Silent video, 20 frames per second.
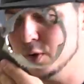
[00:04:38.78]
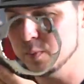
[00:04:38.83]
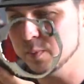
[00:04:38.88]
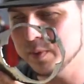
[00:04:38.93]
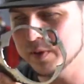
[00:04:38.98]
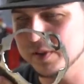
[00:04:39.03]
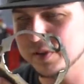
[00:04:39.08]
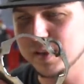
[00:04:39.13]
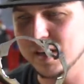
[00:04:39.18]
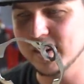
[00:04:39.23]

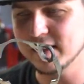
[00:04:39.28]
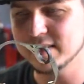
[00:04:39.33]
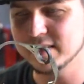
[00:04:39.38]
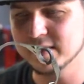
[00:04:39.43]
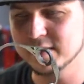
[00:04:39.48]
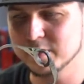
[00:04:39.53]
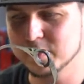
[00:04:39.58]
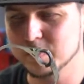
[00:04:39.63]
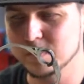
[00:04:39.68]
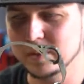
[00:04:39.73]

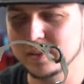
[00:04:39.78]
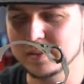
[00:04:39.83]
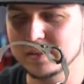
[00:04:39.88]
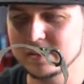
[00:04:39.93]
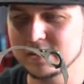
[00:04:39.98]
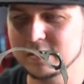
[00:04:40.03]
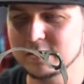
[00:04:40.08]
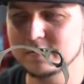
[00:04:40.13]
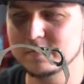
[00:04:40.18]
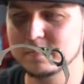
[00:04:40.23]
Projector
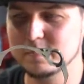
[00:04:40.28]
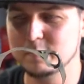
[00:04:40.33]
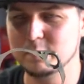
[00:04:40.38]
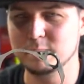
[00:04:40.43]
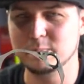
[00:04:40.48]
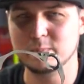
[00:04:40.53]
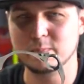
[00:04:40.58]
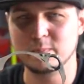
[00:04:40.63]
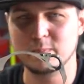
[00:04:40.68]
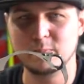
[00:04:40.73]
will
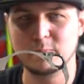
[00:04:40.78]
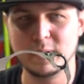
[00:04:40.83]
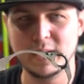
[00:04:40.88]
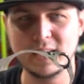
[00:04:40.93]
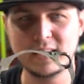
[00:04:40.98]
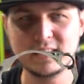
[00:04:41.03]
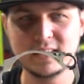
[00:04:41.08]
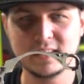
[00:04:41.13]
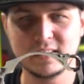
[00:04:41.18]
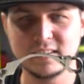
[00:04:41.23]

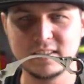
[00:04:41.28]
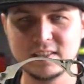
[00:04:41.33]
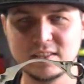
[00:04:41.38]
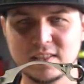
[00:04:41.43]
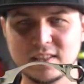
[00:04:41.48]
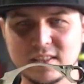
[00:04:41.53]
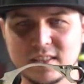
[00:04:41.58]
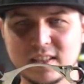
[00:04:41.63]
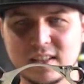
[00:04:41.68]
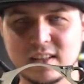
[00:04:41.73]
basically
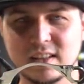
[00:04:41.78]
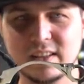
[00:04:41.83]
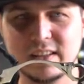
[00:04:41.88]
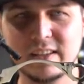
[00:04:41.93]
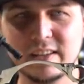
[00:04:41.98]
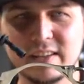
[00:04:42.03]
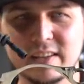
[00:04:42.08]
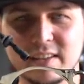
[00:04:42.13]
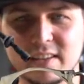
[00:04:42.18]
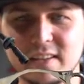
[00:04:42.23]
just
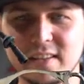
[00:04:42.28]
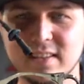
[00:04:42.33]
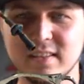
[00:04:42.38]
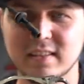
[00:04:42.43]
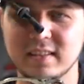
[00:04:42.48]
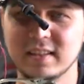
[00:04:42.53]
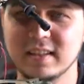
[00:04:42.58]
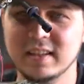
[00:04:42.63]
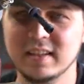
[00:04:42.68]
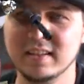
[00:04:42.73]
clear
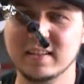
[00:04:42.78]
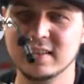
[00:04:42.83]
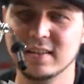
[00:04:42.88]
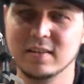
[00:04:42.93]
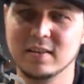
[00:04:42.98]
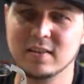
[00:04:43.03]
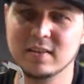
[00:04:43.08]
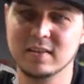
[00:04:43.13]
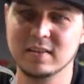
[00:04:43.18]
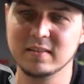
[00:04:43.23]
into
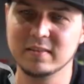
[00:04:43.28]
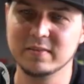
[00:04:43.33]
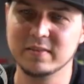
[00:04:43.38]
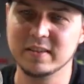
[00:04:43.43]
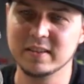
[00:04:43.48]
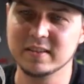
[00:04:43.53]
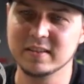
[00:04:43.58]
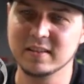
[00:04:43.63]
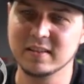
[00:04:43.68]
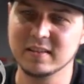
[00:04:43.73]
all
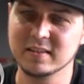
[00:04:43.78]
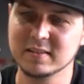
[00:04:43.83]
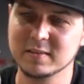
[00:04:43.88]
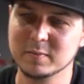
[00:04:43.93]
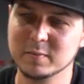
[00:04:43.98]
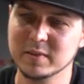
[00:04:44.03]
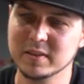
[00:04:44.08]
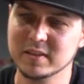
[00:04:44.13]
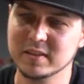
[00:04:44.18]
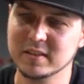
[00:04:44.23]
of this
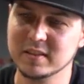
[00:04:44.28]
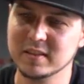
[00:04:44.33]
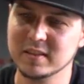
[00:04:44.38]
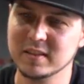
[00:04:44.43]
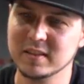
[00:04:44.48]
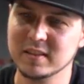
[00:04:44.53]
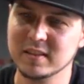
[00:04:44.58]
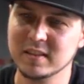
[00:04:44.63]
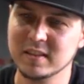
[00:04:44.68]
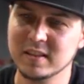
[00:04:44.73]
awesomeness,
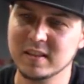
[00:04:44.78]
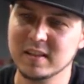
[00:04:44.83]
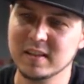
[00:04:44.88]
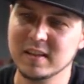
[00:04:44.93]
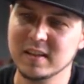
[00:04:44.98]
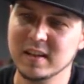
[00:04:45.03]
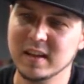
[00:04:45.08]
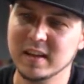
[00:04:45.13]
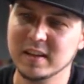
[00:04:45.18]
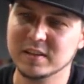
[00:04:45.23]

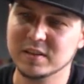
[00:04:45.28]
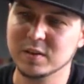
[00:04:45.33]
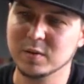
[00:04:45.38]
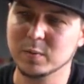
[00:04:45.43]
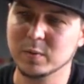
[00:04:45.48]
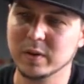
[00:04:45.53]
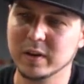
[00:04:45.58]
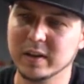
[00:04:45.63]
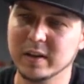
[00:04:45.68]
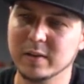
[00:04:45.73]
and
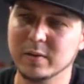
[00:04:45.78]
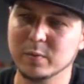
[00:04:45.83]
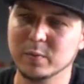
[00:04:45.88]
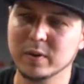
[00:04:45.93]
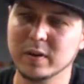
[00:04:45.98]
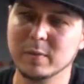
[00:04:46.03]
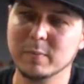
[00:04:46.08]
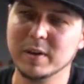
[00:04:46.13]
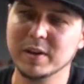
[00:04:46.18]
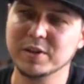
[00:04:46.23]
so we're
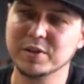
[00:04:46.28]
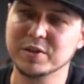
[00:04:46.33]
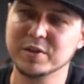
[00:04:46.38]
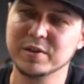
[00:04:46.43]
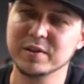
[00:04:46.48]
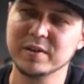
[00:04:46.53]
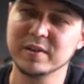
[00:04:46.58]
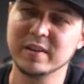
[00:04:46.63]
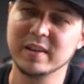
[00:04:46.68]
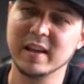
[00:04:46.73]
gonna make
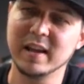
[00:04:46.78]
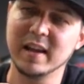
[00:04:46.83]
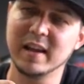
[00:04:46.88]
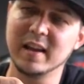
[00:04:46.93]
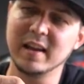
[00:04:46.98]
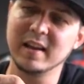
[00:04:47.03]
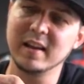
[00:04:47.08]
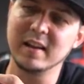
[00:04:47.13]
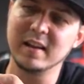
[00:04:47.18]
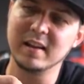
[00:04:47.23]
sure
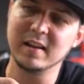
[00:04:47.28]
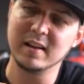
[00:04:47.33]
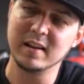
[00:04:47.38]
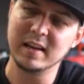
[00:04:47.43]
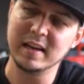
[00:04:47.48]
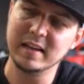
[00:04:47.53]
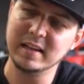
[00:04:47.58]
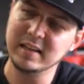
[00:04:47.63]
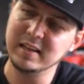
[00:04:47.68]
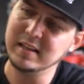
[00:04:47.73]
that
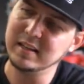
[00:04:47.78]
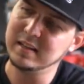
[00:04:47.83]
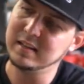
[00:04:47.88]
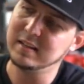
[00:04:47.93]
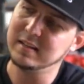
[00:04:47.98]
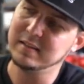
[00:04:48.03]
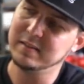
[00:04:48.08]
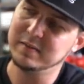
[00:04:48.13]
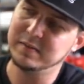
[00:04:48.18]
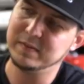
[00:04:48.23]
any
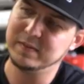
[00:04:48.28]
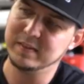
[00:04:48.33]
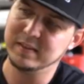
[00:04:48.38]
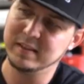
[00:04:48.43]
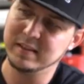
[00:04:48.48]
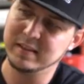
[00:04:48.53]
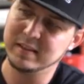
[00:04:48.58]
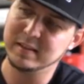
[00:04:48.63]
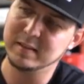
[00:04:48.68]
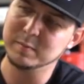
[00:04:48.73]
of
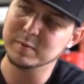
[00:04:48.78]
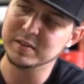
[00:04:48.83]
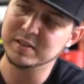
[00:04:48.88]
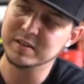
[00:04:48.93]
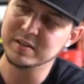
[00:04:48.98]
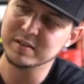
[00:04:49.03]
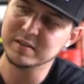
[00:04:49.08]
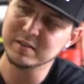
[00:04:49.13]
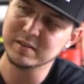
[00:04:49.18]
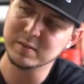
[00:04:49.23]
the
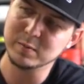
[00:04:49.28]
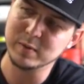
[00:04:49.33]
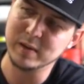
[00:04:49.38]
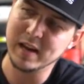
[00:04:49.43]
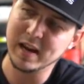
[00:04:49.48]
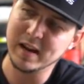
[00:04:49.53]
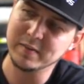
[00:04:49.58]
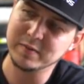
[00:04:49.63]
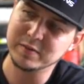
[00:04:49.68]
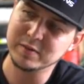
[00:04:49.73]
material that
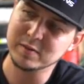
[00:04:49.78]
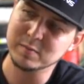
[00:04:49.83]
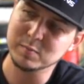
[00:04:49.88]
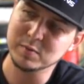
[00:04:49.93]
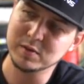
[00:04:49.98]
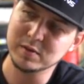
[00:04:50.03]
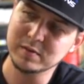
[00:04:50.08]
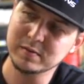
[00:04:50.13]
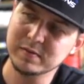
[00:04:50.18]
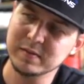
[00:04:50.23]
we have to
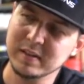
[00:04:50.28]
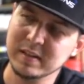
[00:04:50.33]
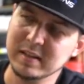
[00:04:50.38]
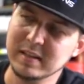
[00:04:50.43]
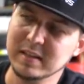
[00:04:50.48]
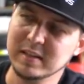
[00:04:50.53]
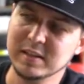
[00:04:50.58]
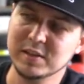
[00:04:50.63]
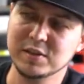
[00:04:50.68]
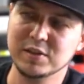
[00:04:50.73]
remove
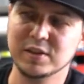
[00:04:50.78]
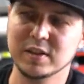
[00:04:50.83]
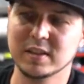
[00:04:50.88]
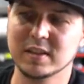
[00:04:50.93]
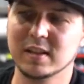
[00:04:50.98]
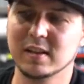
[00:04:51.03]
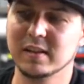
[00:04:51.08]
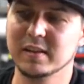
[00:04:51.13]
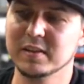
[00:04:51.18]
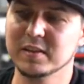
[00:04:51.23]

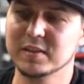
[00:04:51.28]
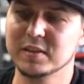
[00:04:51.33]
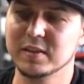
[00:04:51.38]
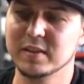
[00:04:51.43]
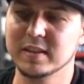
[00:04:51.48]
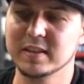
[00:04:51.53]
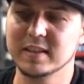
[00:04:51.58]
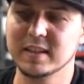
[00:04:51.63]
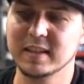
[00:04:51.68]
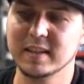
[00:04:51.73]
just clears so
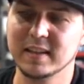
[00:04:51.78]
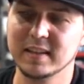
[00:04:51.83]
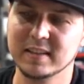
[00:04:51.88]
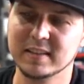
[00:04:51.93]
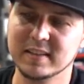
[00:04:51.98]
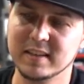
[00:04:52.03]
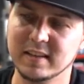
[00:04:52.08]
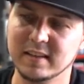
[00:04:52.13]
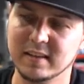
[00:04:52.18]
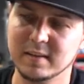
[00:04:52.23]
this thing
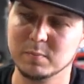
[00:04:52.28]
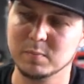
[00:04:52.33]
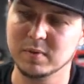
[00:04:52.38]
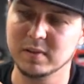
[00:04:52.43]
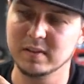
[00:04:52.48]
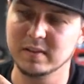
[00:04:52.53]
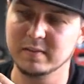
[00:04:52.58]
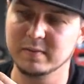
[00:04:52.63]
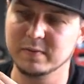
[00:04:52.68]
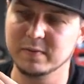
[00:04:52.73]
can sit
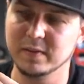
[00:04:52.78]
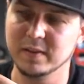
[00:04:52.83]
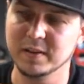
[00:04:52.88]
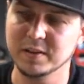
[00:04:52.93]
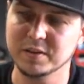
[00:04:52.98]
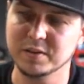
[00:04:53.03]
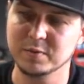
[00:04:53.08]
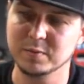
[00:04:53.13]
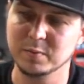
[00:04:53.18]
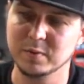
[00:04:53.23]
completely
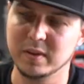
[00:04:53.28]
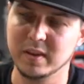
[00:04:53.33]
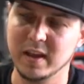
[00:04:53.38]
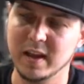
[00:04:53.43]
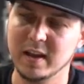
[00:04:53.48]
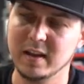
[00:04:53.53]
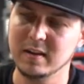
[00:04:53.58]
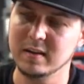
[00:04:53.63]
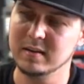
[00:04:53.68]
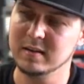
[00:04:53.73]
flush with
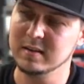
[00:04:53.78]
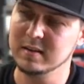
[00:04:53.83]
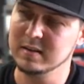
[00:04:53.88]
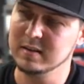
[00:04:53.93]
that.